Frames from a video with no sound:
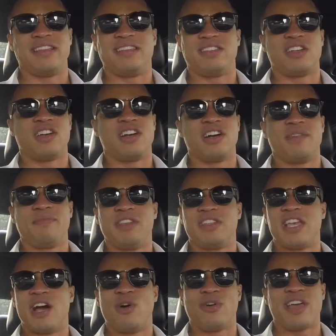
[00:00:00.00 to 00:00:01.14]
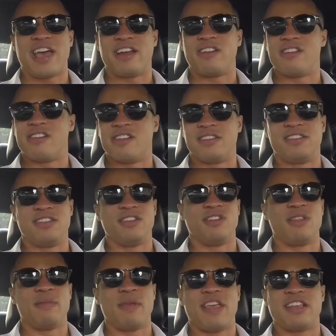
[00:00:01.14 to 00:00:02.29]
these Hellcat hoods. You know,
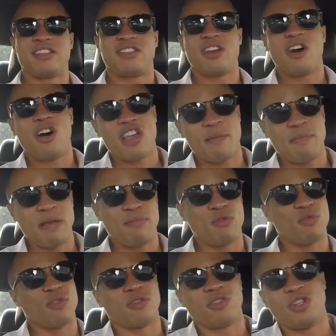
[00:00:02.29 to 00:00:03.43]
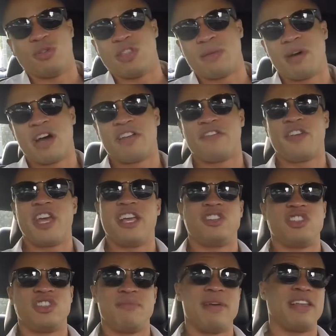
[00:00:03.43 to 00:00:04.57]
they saw that people were doing the
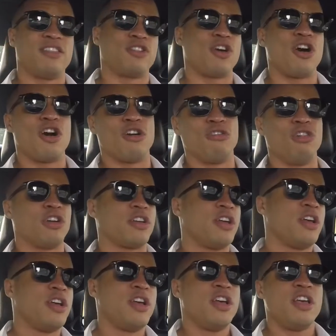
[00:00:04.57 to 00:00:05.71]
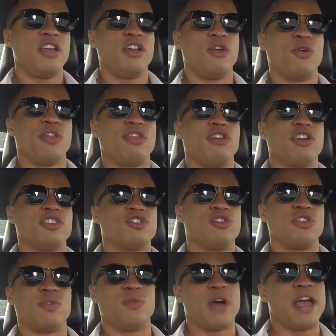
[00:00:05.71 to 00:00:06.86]
modifications to make the car look, you know, look a
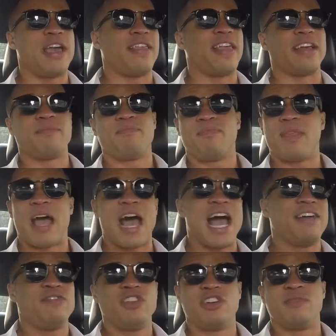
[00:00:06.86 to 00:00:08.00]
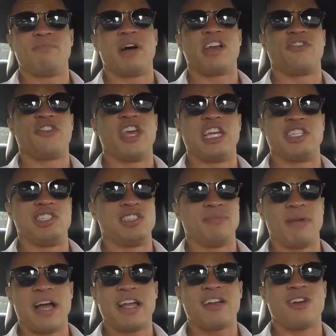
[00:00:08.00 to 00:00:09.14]
certain way. Like, I've done modifications to
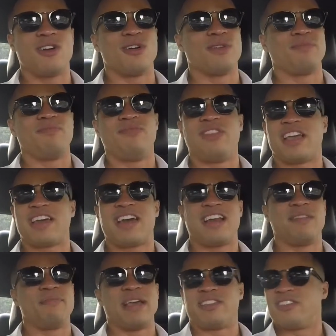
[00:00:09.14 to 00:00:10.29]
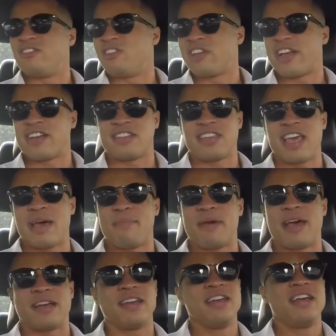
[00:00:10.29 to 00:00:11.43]
my car that kind of makes it look like a Scat
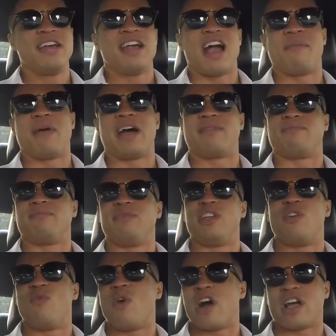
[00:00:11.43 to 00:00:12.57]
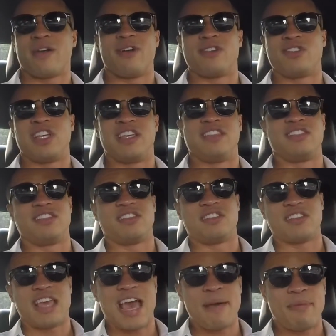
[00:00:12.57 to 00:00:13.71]
Pack. I'm not, you know, walking around saying this is a
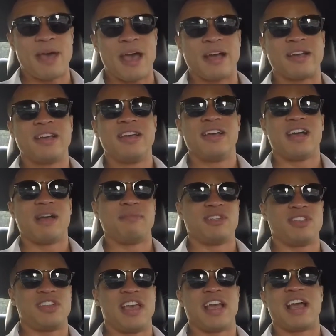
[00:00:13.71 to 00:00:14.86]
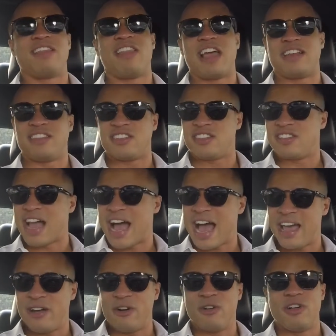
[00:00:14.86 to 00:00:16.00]
Scat Pack. I'm just saying I like the
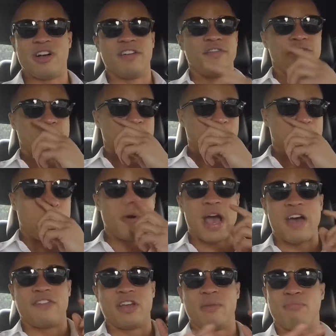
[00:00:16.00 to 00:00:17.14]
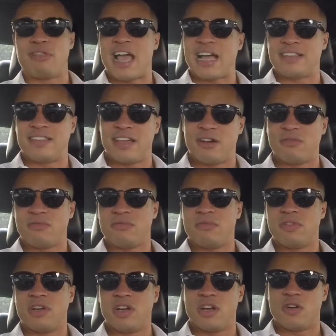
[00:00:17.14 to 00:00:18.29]
style of, you know, having a blacked out
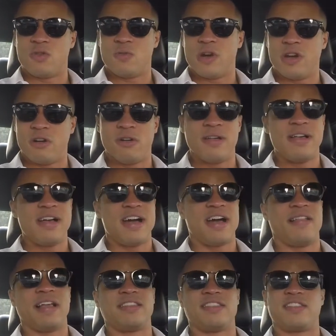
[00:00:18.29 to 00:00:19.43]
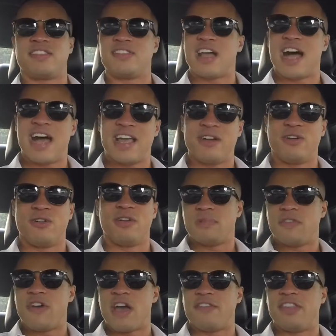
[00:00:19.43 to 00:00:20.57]
grill. I like the style
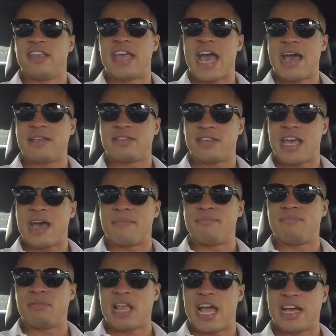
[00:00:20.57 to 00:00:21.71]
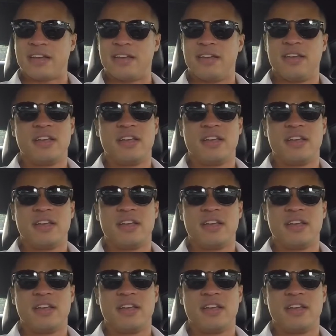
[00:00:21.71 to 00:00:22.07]
of having the gas cap black.